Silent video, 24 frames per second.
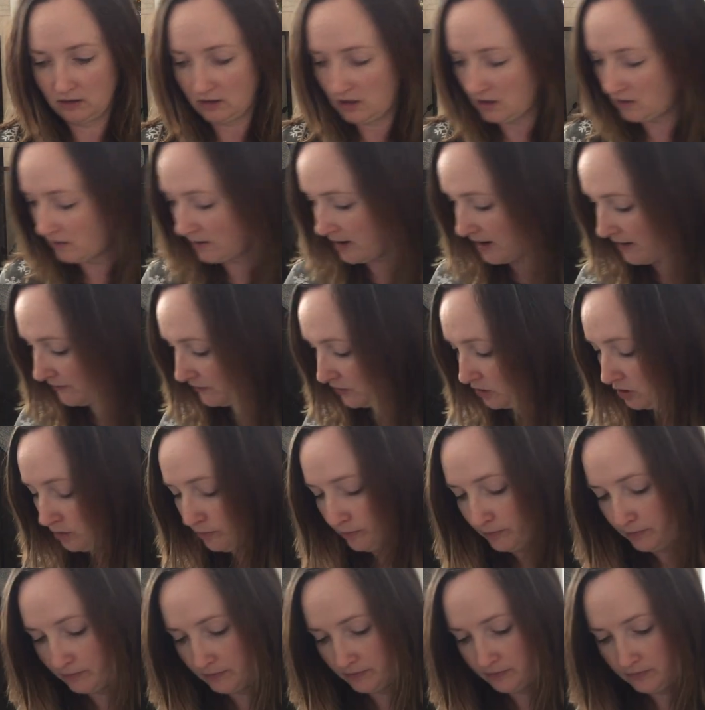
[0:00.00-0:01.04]
Oh, I have two,
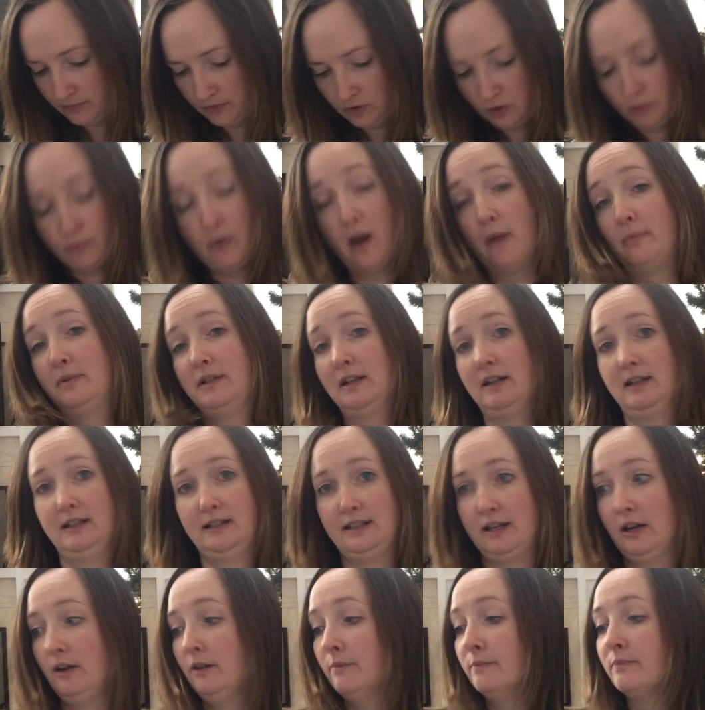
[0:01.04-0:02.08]
two pop sockets
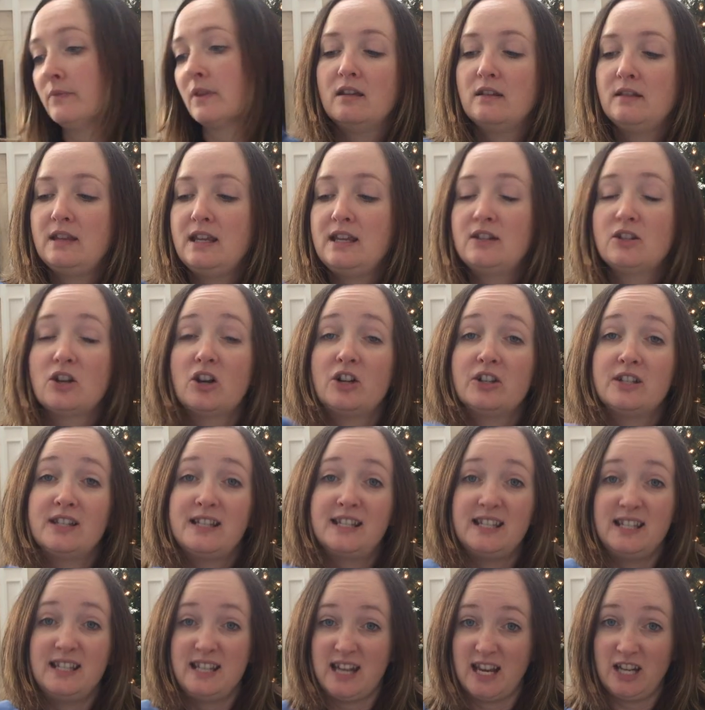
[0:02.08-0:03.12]
here. These are
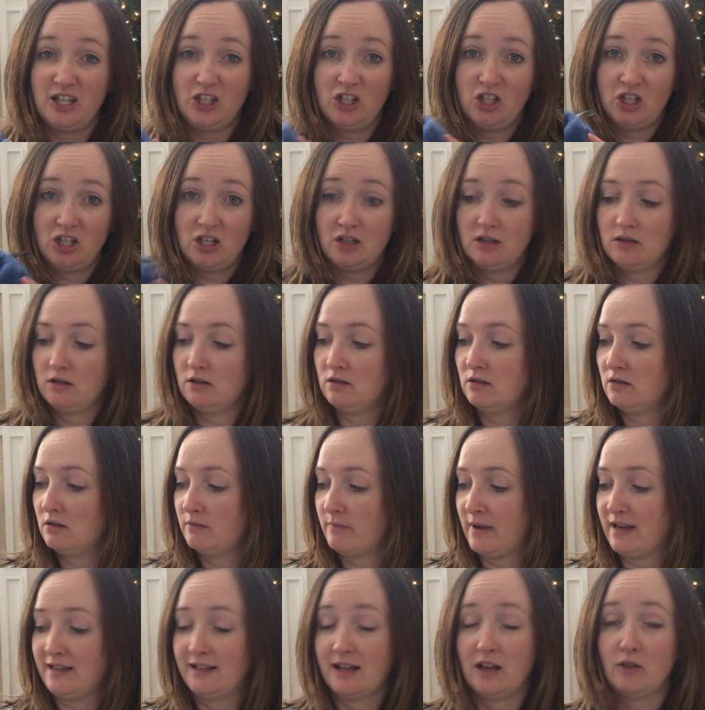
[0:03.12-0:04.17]
Stitch.
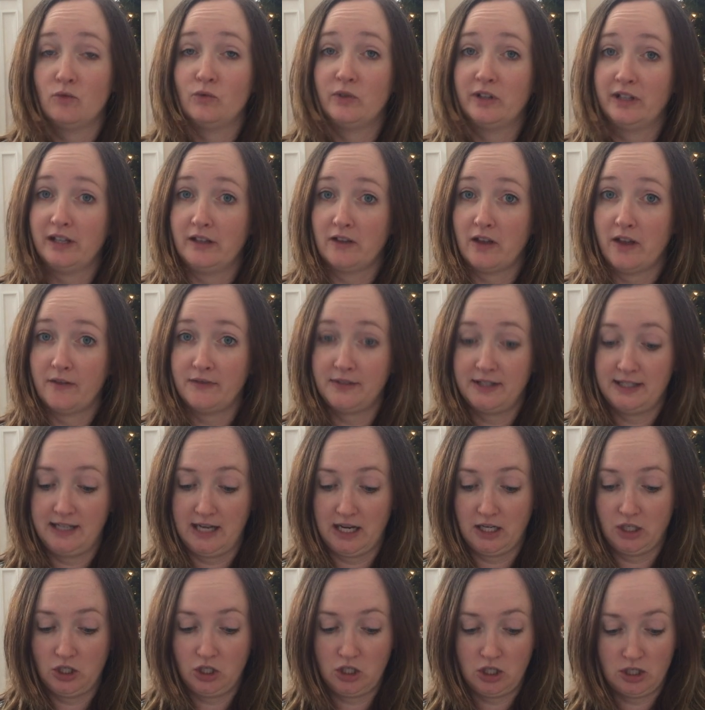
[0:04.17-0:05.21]
My son really loves
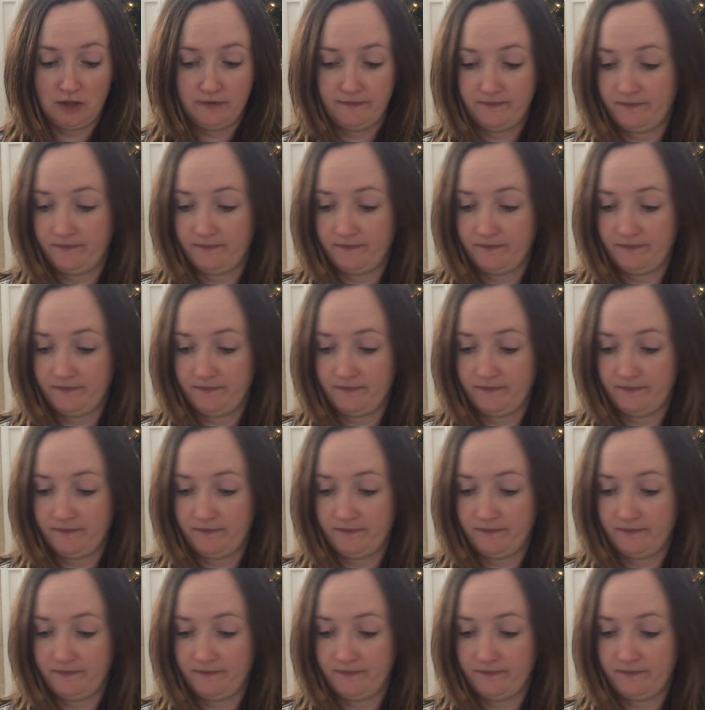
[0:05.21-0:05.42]
Stitch.